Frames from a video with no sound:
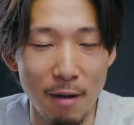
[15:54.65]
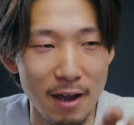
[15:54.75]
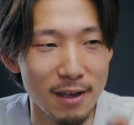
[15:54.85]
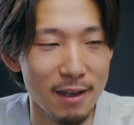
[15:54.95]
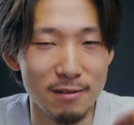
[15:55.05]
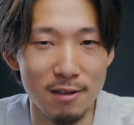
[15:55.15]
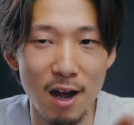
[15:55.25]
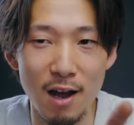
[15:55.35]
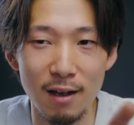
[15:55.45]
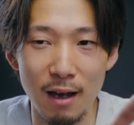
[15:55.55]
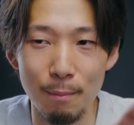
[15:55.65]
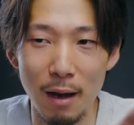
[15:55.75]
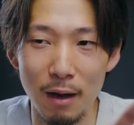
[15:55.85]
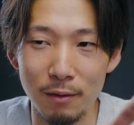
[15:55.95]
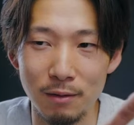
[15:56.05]
I can talk
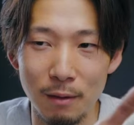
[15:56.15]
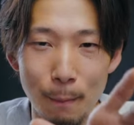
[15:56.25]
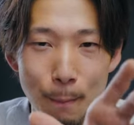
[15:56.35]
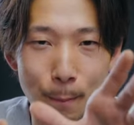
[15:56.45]
about the